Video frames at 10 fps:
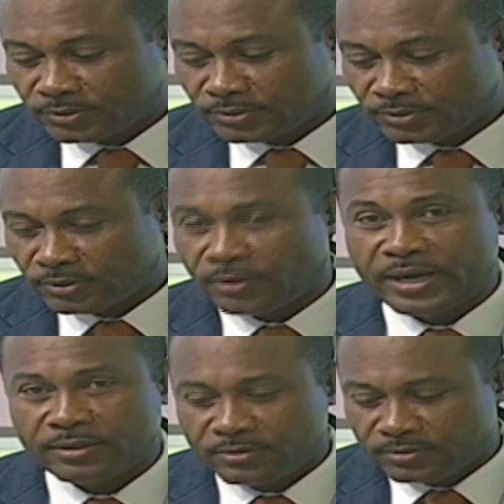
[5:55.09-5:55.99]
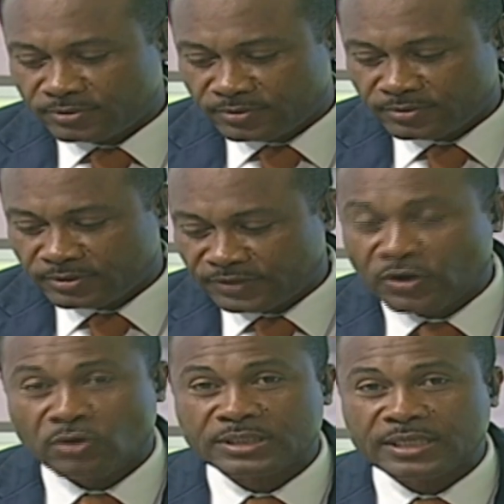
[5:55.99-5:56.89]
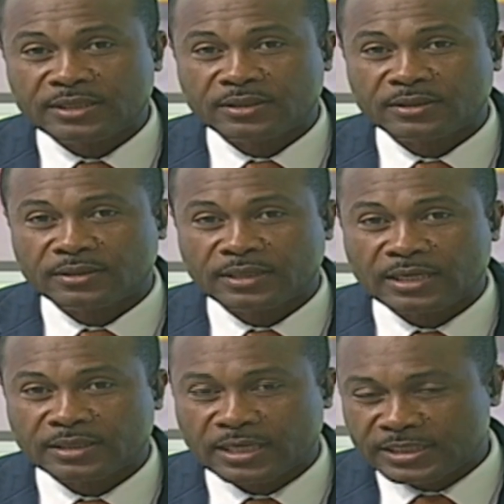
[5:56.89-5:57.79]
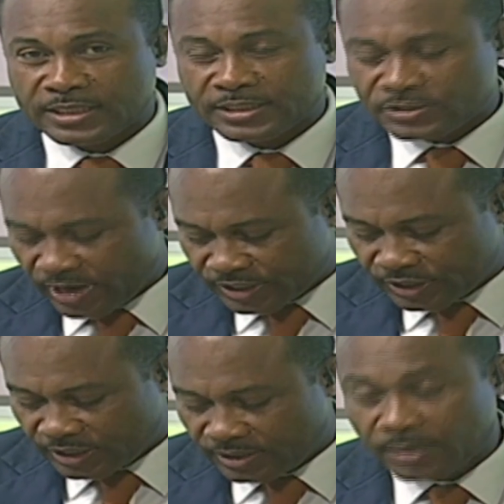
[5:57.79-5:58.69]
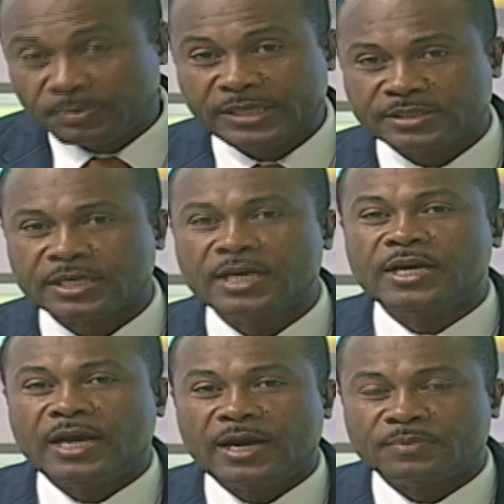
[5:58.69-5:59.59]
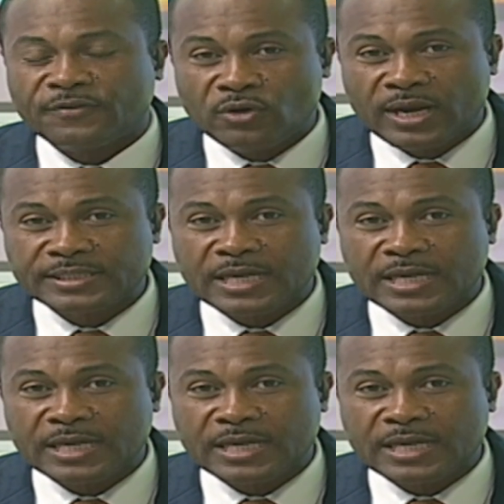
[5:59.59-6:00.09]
All right. Difficulty get an interaction in there, please. The phone lines are